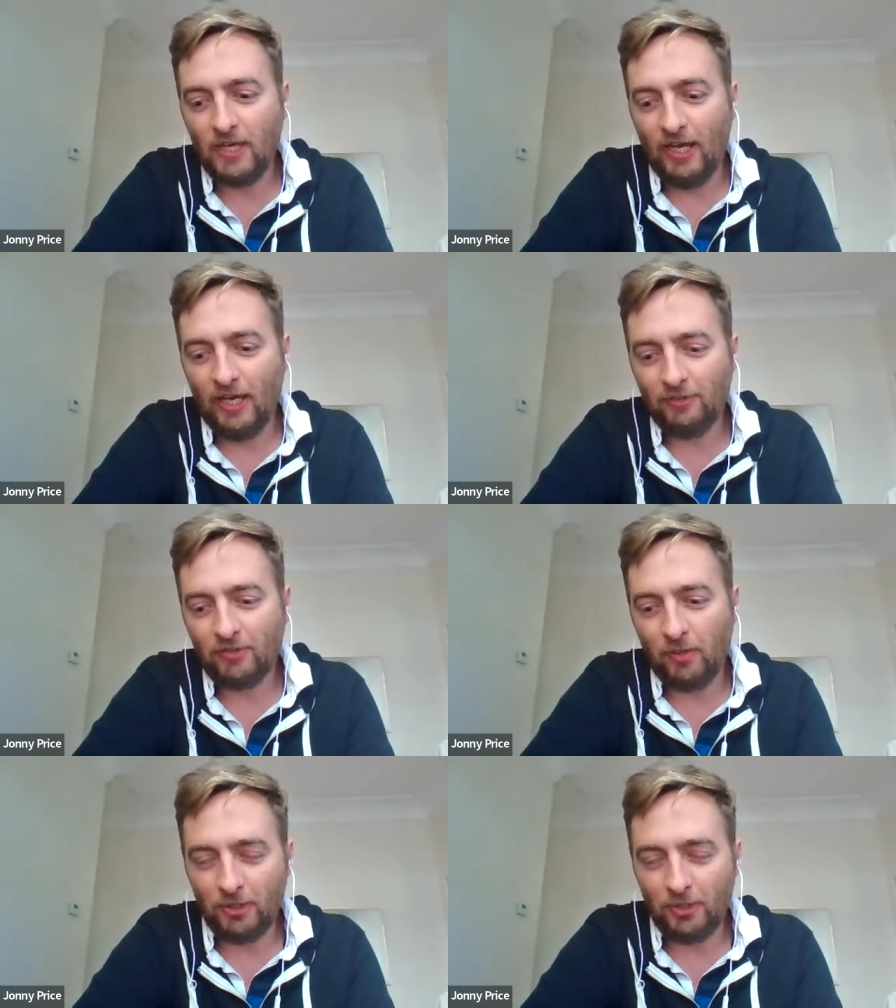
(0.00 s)
and a
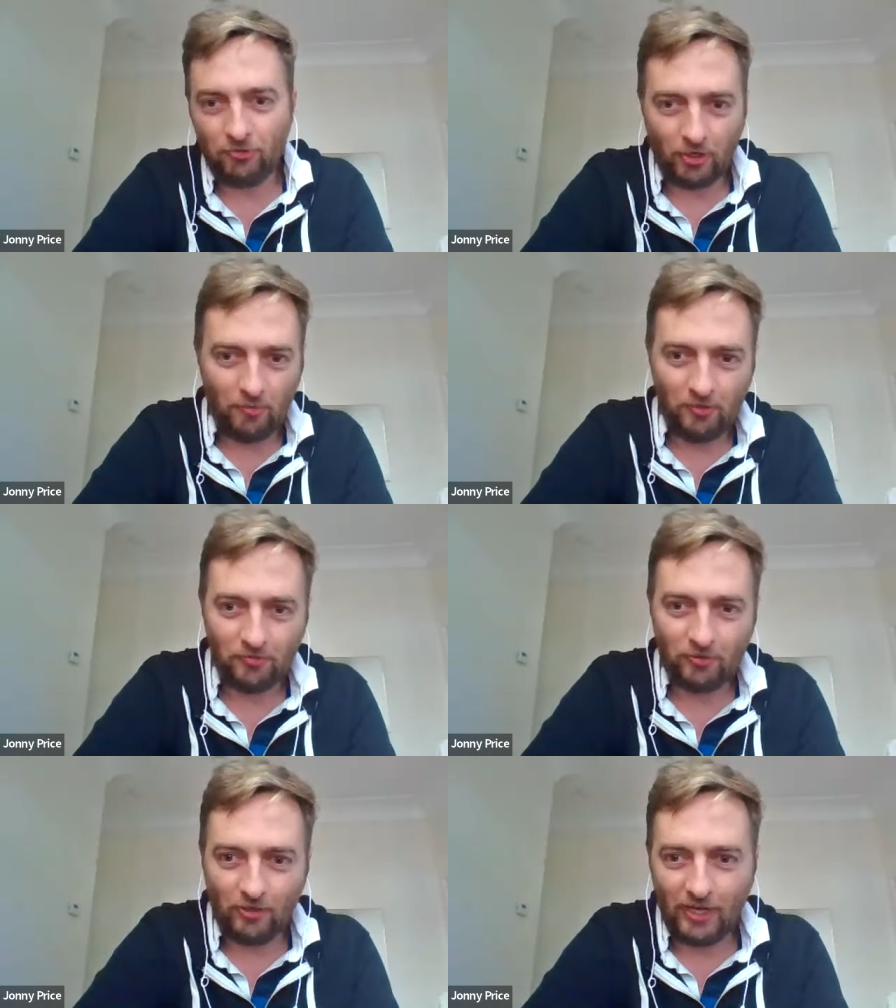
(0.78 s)
couple of years ago
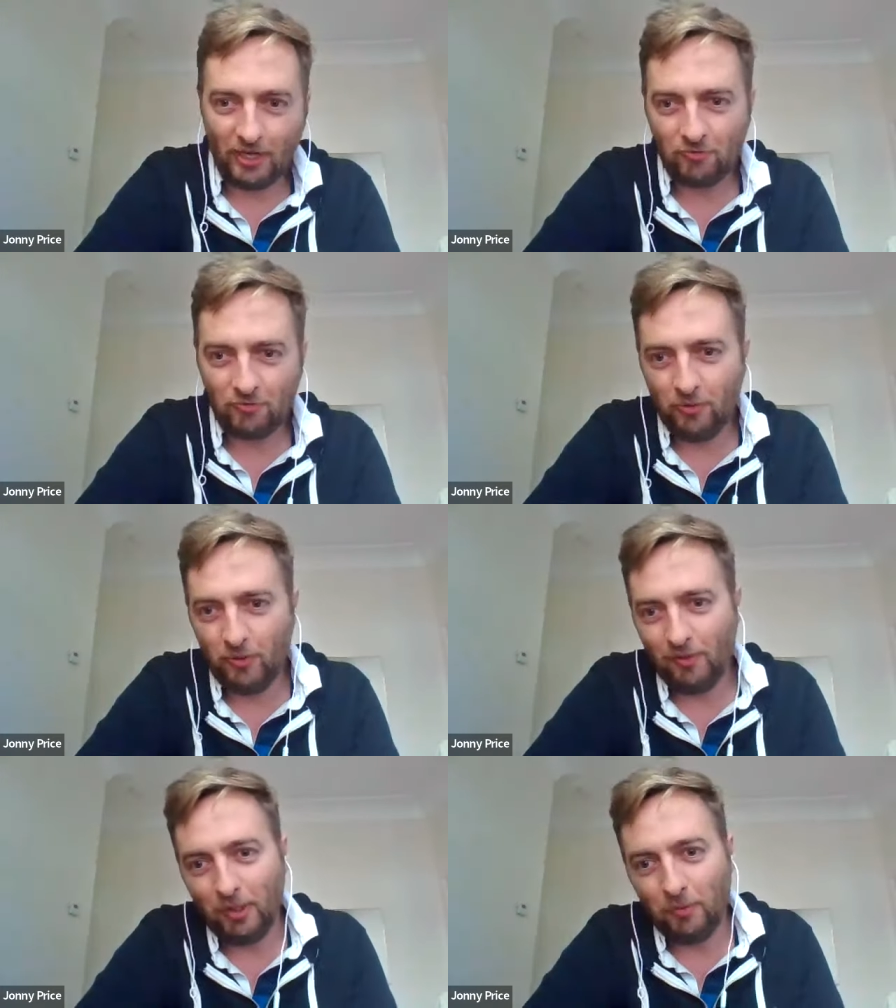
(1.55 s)
moved to Nashville,
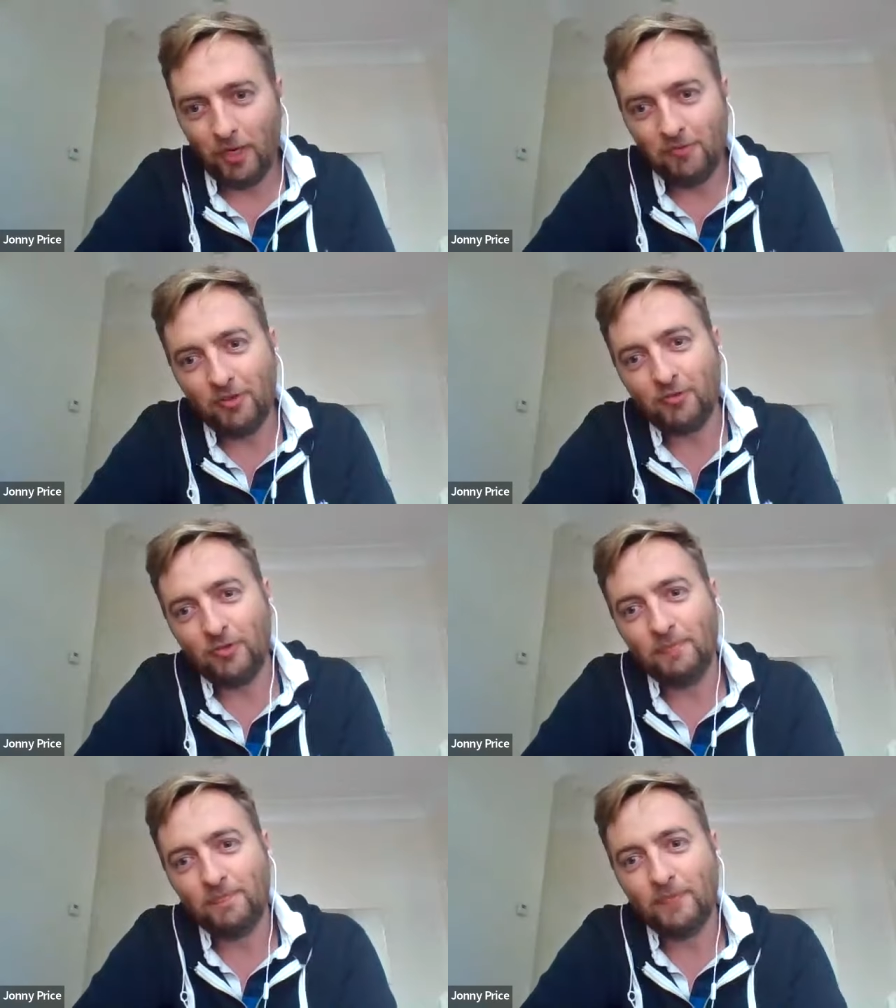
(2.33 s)
where my wife is
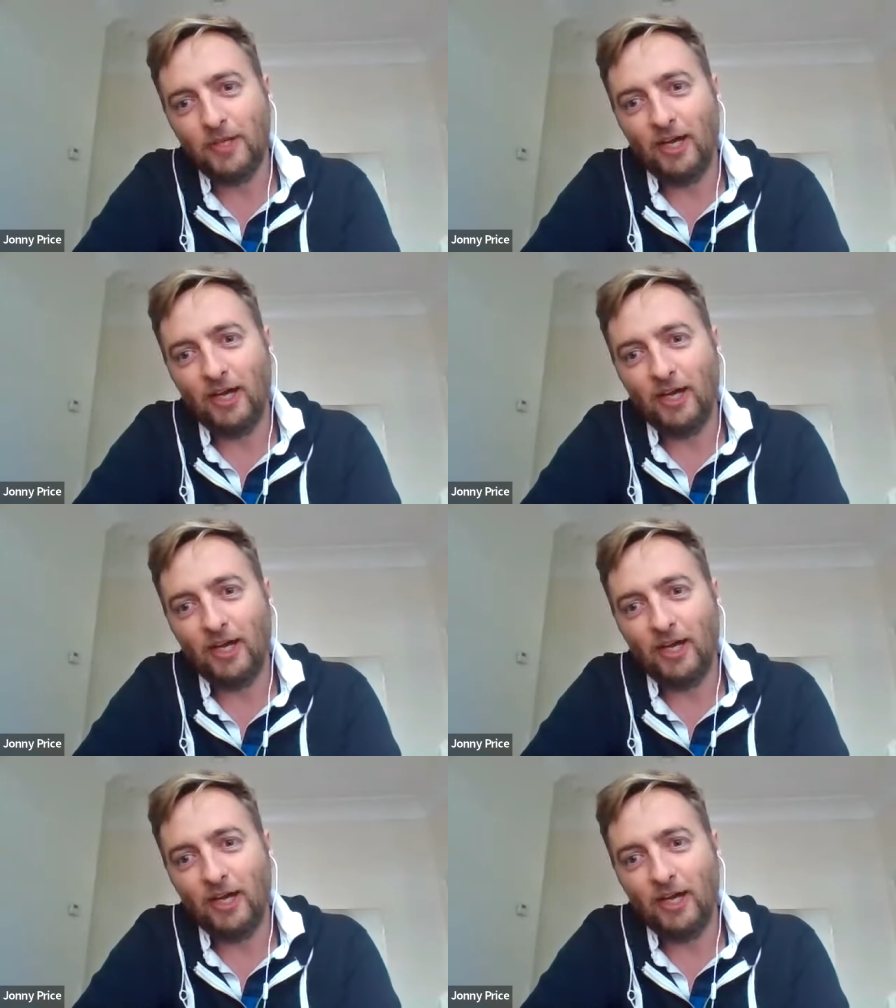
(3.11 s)
from.